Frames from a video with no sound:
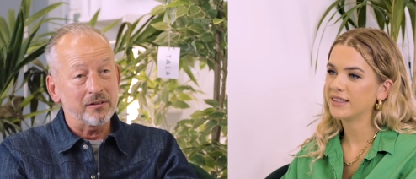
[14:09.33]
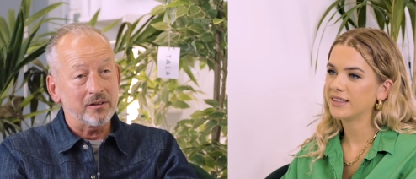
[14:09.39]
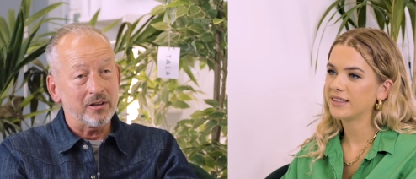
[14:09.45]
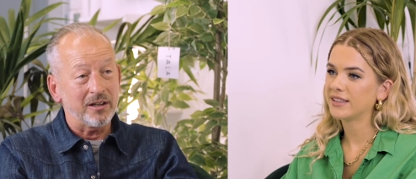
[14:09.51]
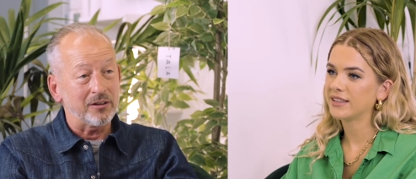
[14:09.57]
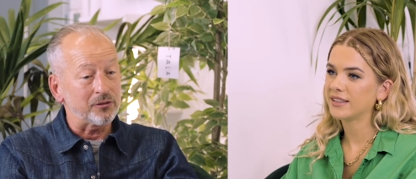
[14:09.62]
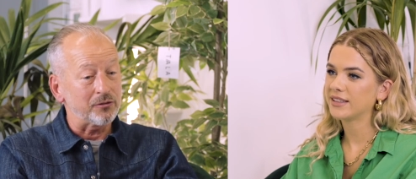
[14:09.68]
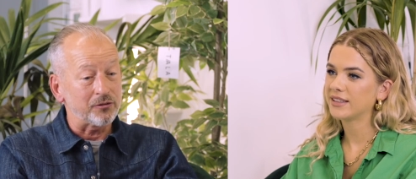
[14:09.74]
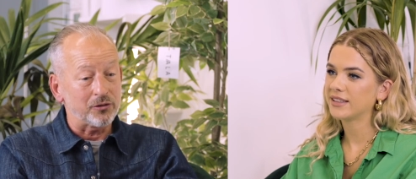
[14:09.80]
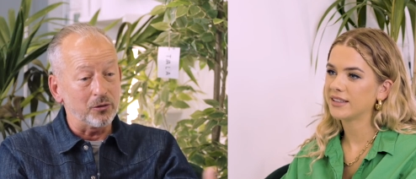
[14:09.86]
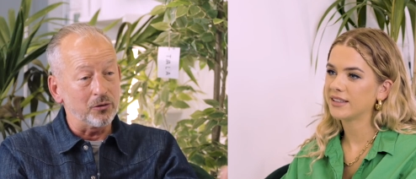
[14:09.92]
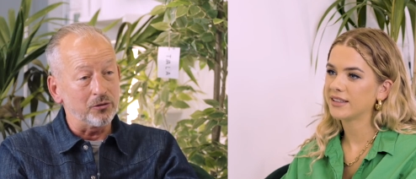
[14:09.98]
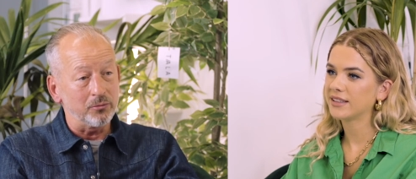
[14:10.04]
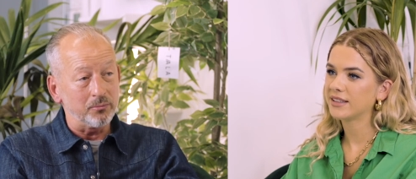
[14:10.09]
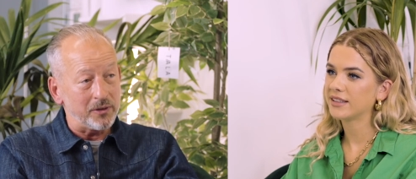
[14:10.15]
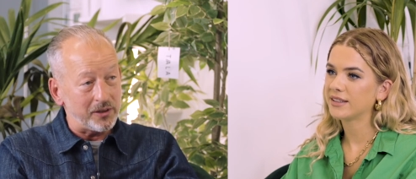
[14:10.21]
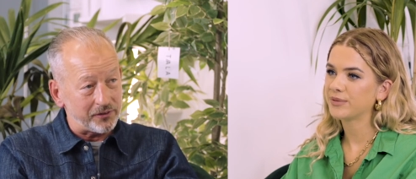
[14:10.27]
Speaker 1: Out of
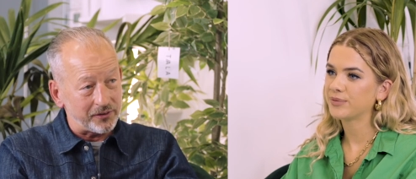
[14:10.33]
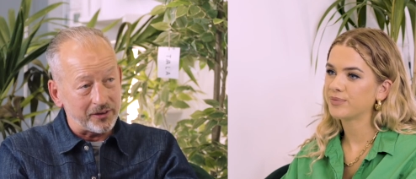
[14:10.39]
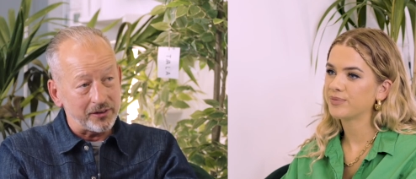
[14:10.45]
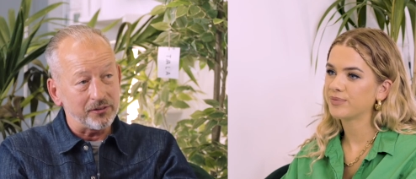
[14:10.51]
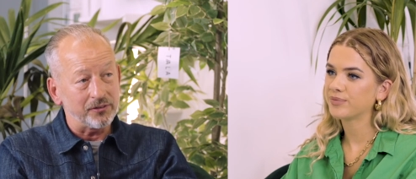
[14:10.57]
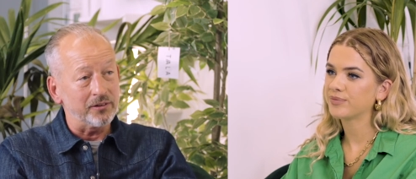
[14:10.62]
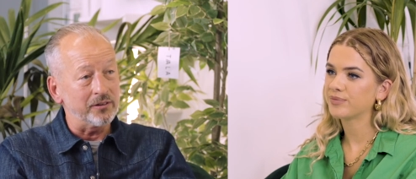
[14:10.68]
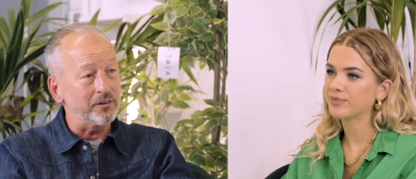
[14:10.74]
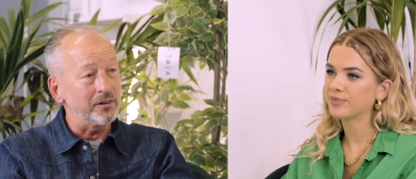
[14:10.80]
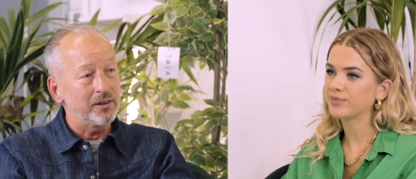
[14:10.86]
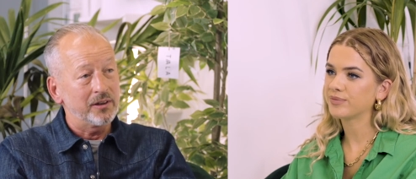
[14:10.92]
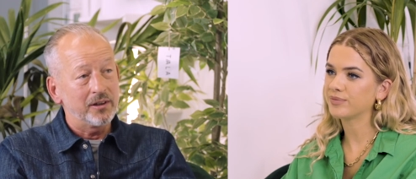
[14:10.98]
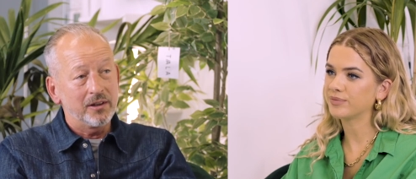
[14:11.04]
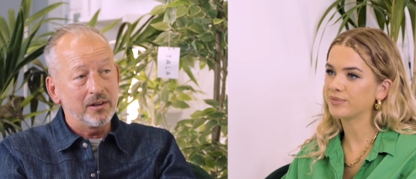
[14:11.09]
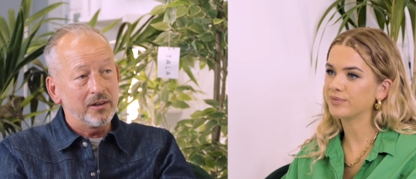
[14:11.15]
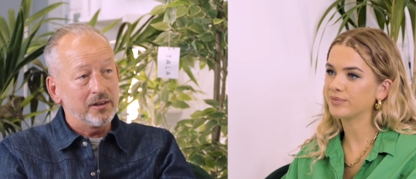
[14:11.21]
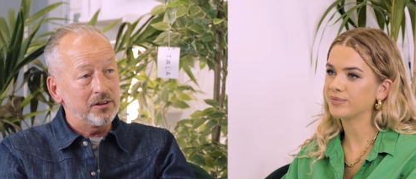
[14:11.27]
200 meetings and
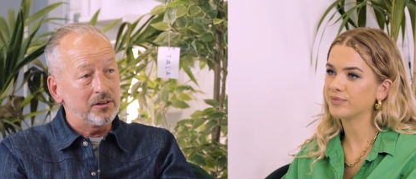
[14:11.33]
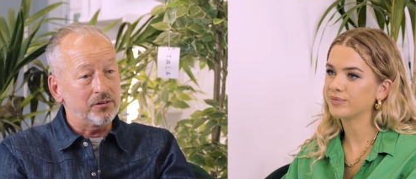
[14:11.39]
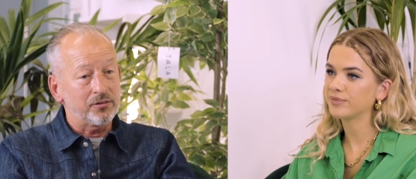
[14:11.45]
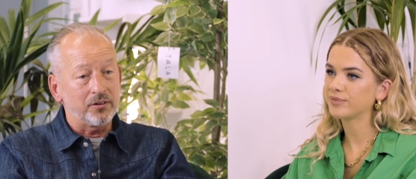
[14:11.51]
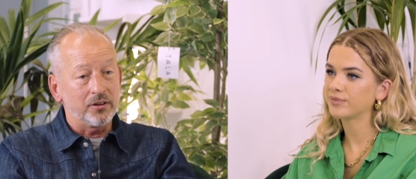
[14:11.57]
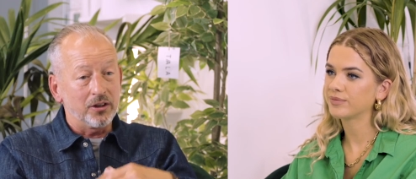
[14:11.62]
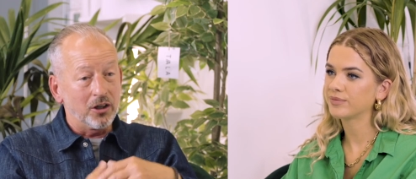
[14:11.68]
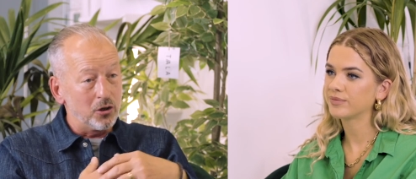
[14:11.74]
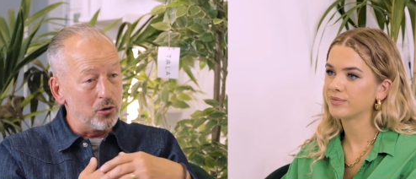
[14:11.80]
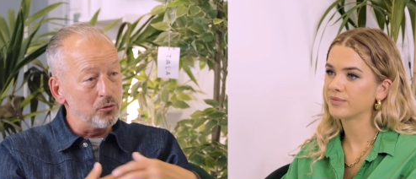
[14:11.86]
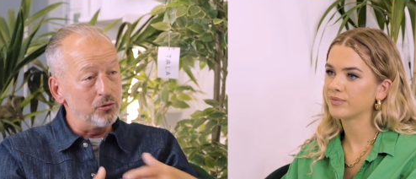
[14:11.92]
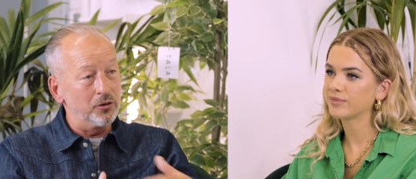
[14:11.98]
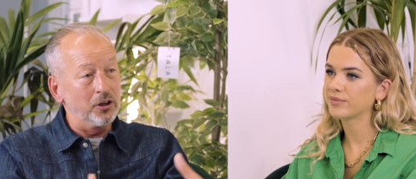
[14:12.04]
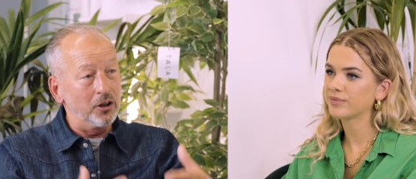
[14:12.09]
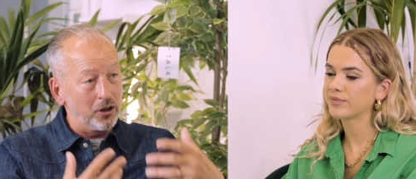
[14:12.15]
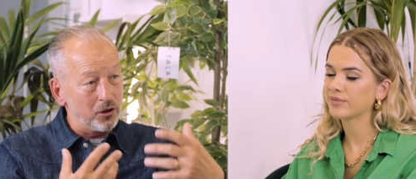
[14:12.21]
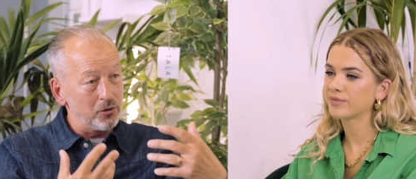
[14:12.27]
mm-hmm. just loads
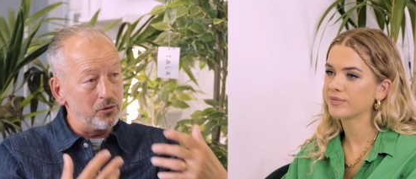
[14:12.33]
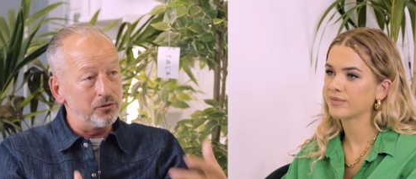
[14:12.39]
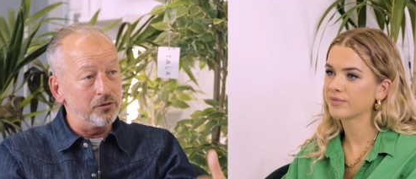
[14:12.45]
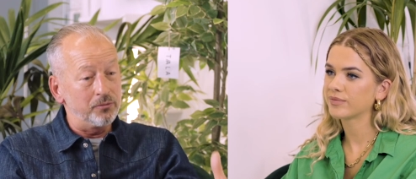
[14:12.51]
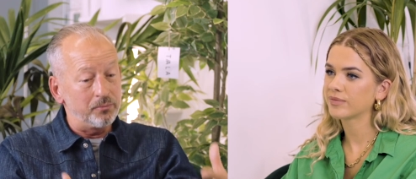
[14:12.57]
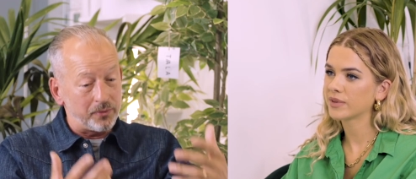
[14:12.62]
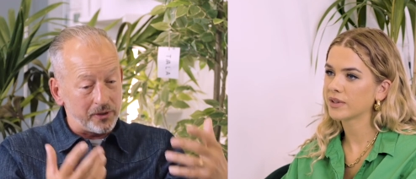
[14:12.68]
and loads of